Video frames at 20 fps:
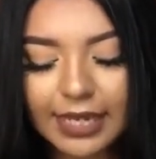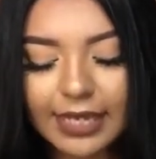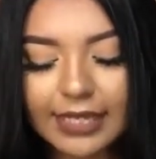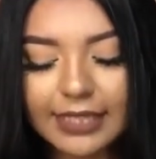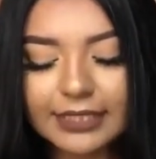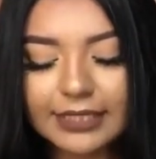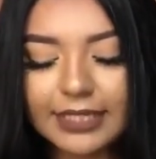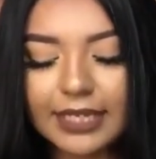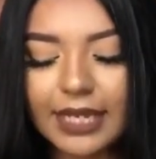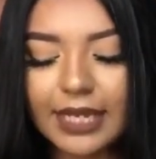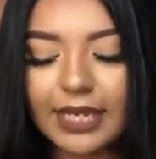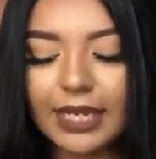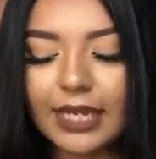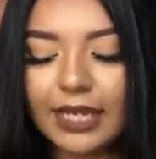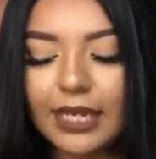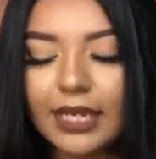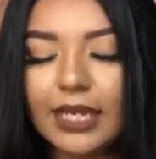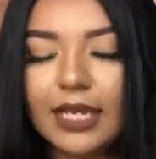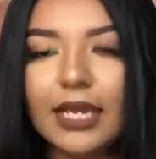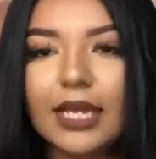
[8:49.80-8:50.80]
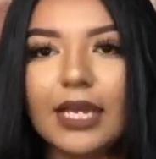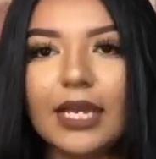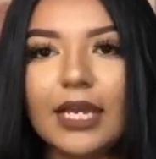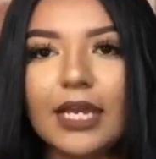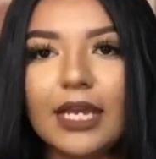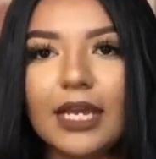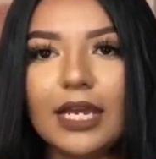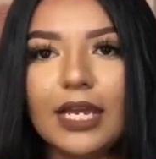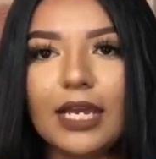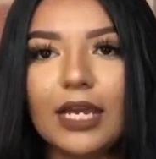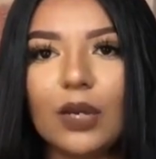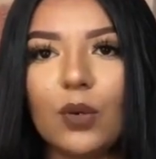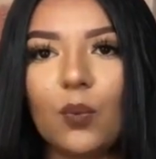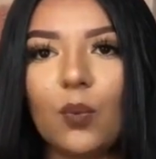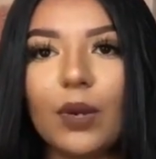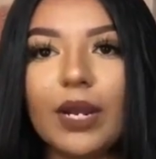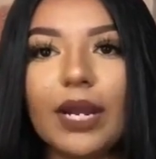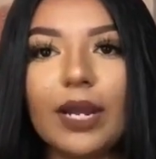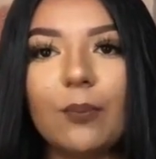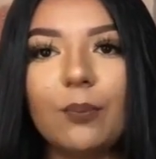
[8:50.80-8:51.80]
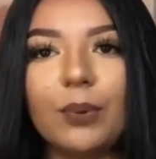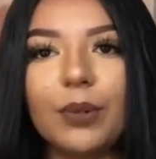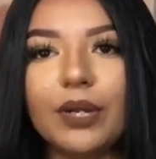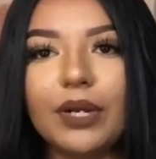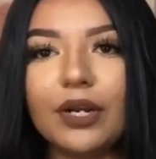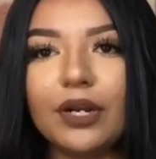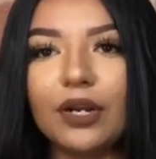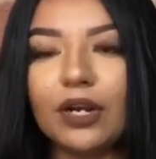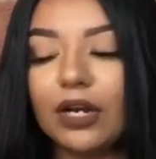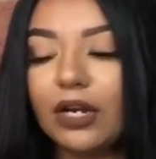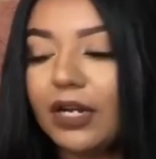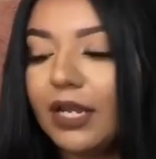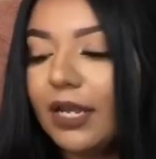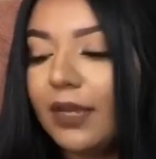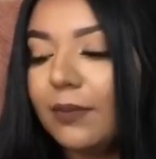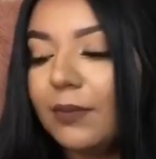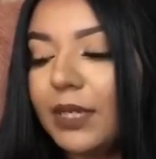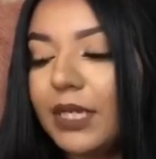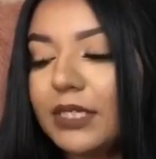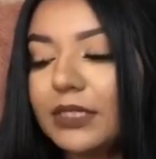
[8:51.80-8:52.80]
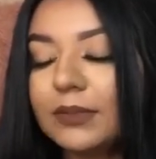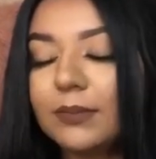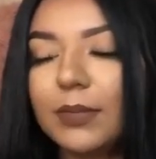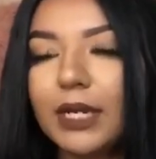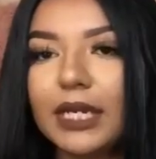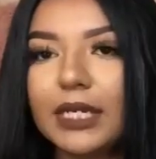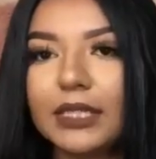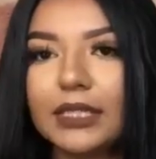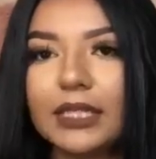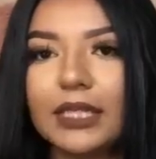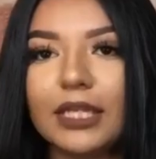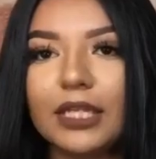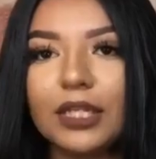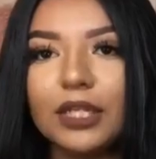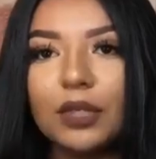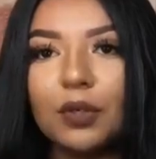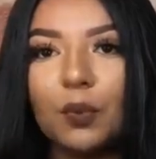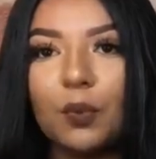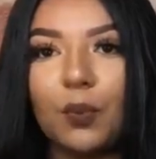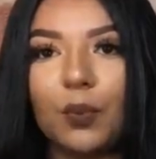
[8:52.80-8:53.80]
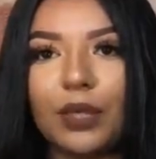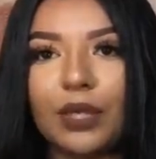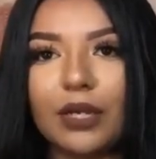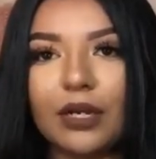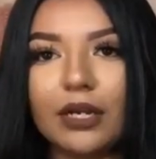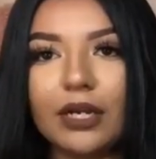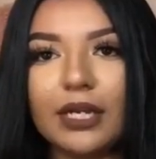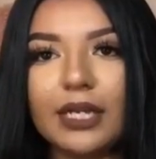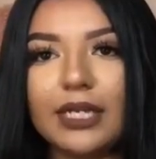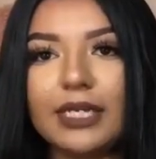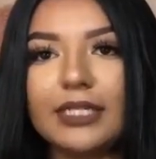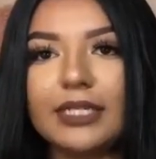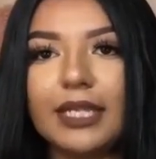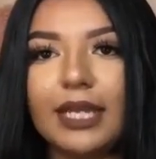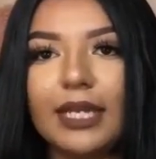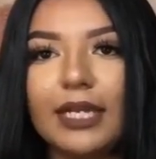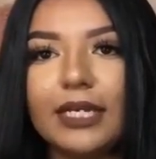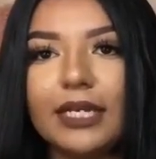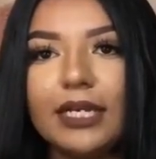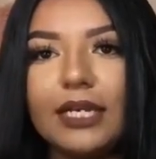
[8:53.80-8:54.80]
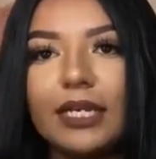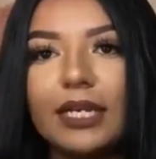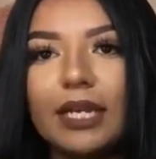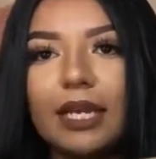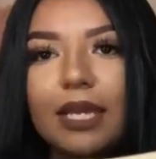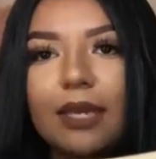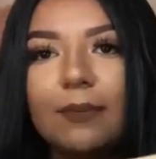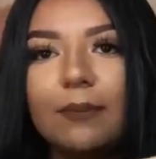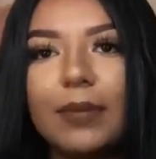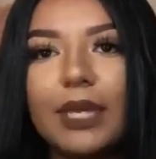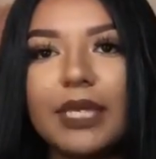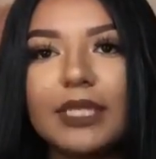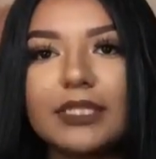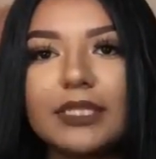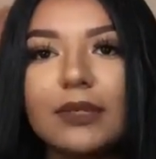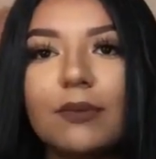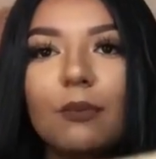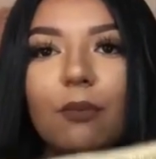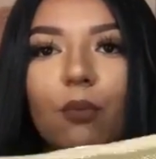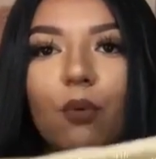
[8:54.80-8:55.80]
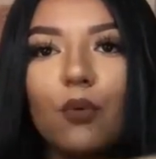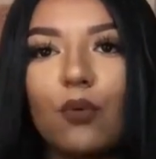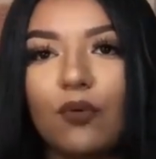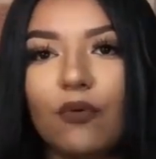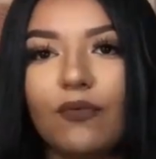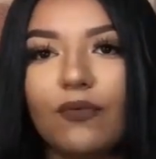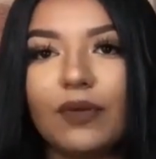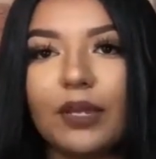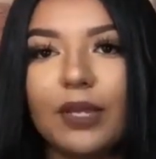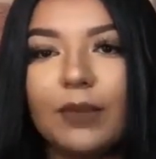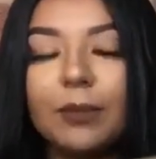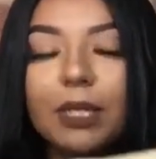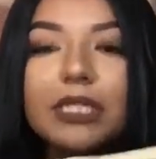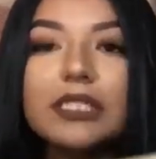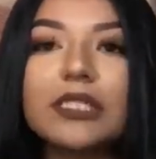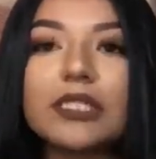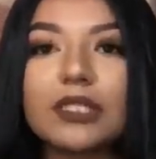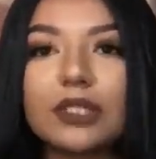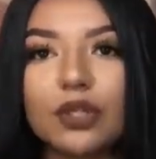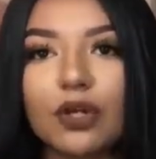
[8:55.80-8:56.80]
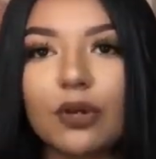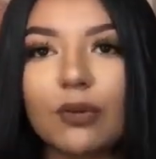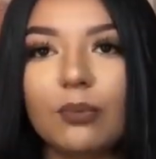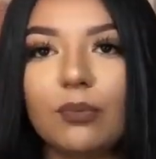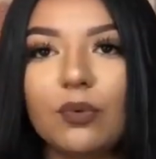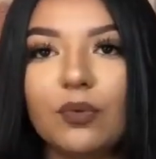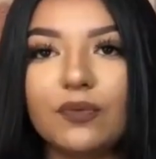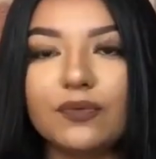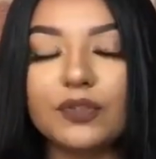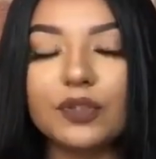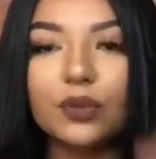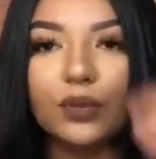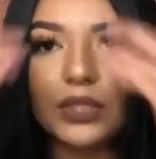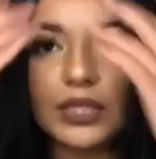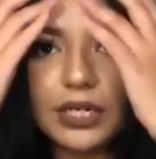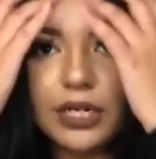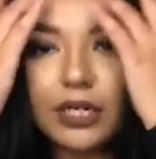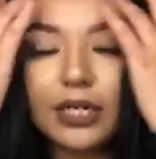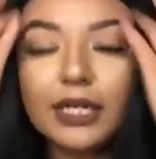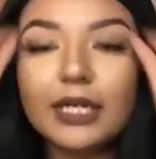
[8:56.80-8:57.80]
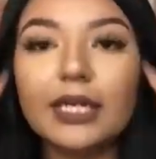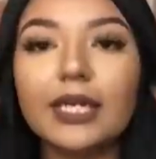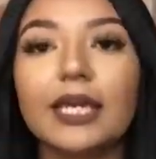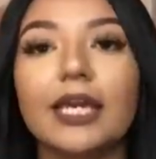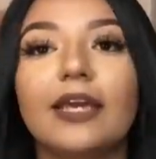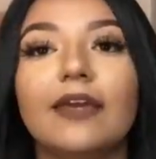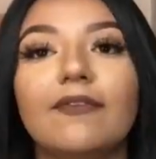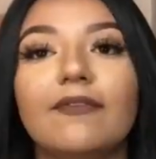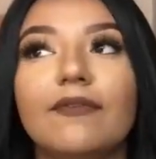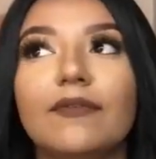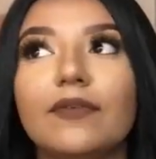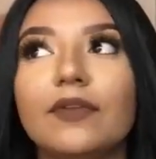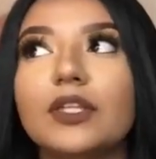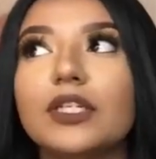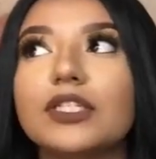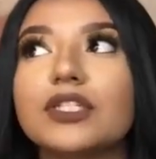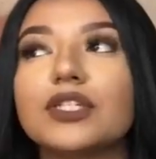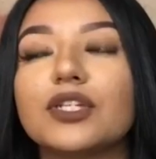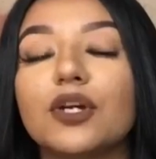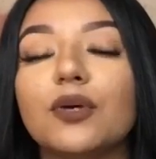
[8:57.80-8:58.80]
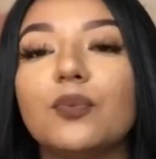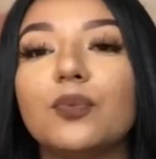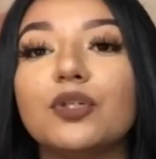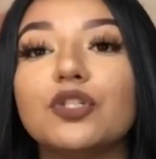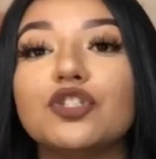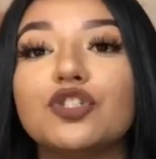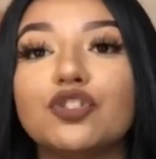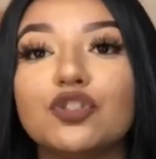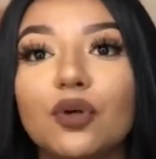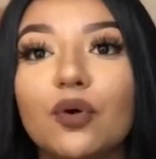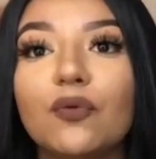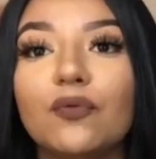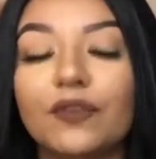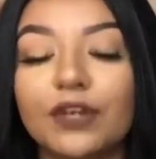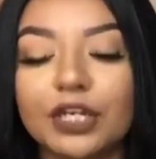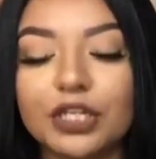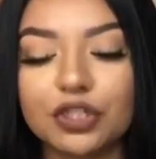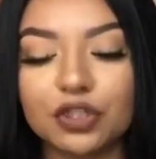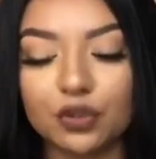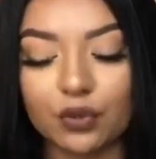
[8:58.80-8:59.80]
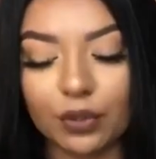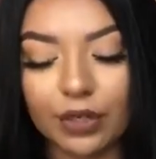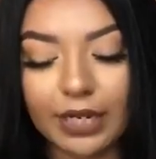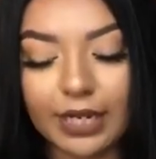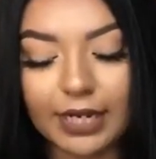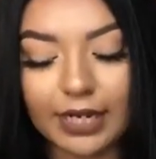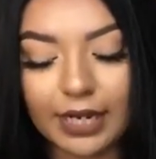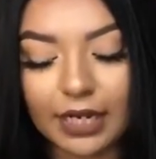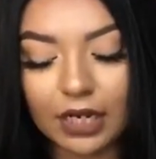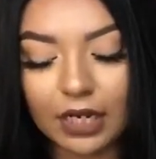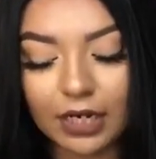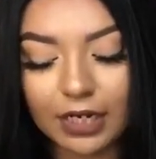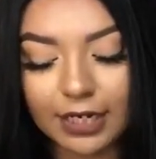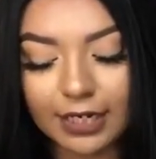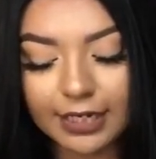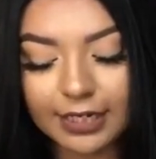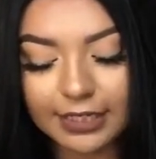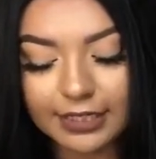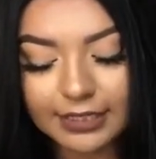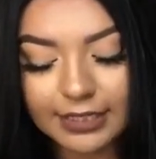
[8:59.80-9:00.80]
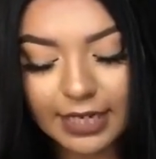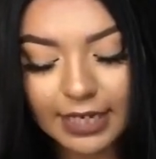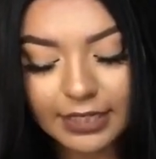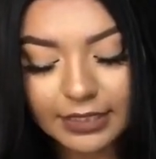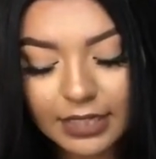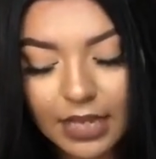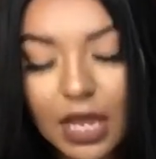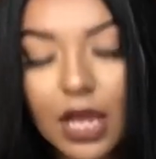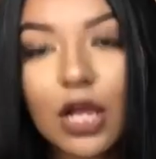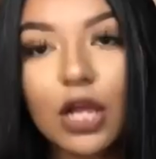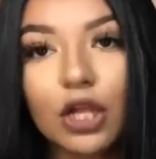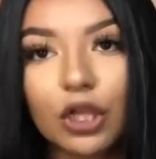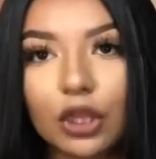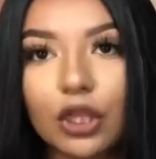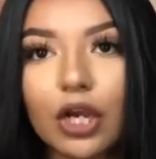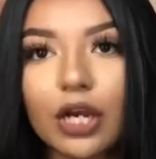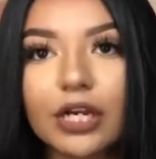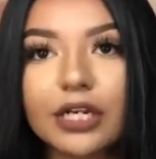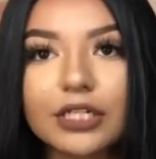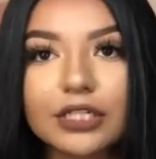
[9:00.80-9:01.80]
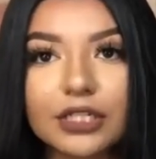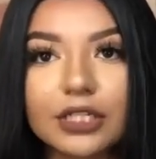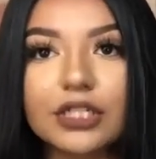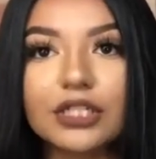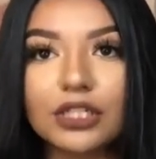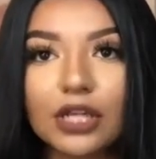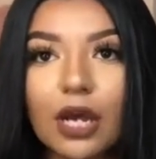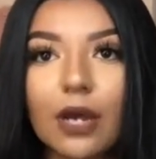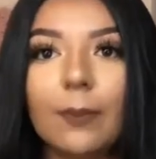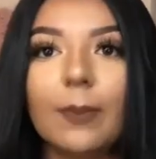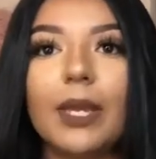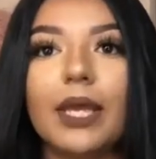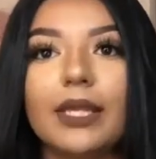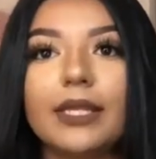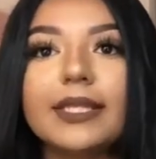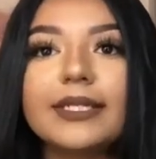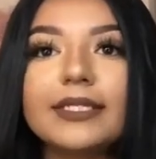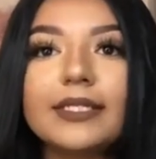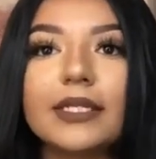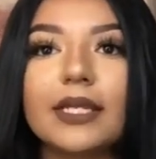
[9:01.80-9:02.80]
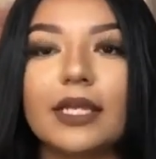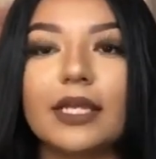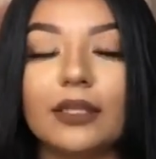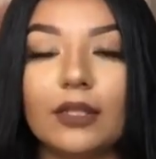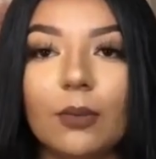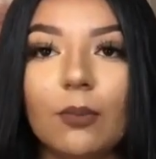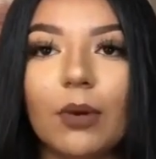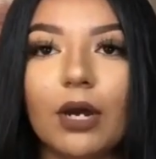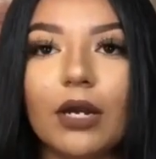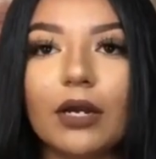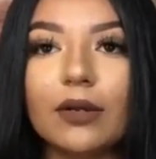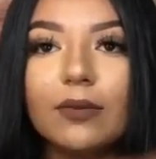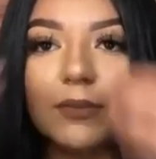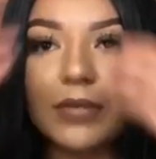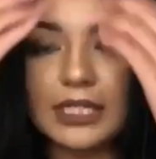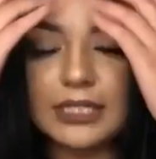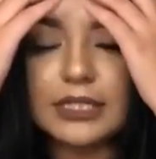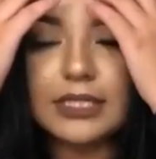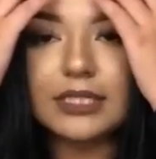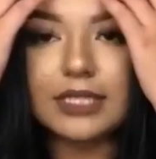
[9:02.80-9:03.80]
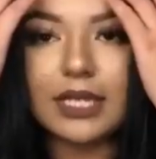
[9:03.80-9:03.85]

it's like when I put it on, it makes my thing look weird. It's like it makes it move, it makes the skirt move. So literally, if the skirt was so freaking short, and I got it in a size large, the top and this and the bottom is a